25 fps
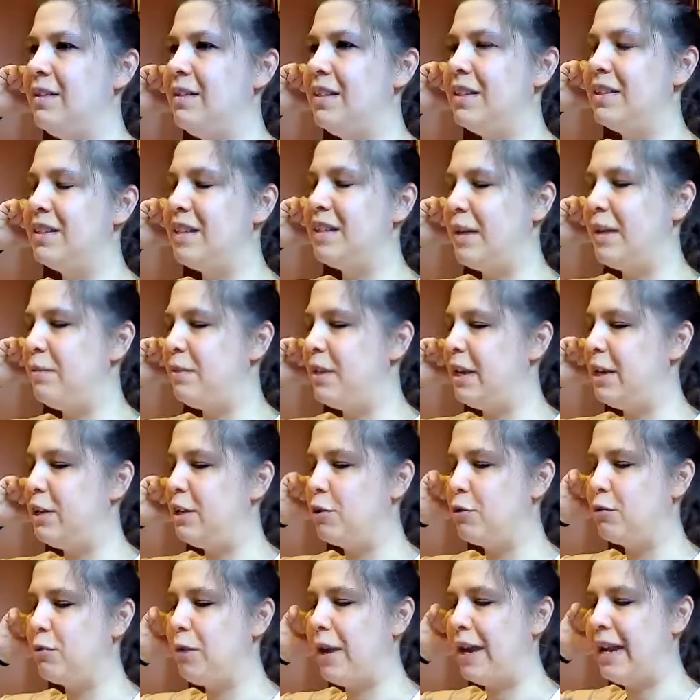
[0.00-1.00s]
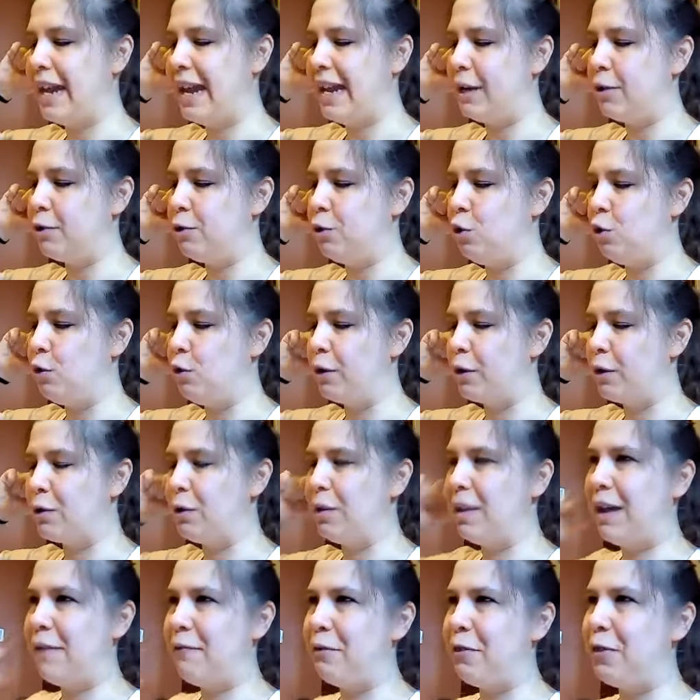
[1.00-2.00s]
This time, take your right ankle over
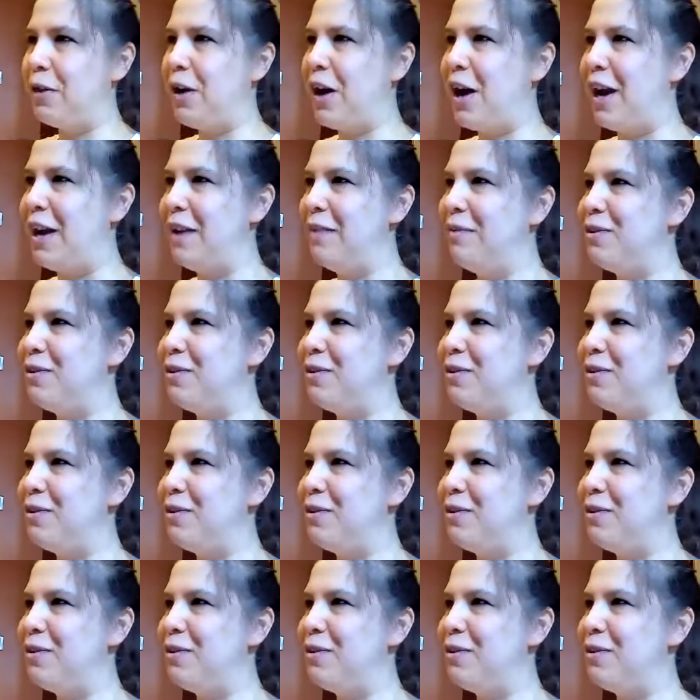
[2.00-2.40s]
your left thigh.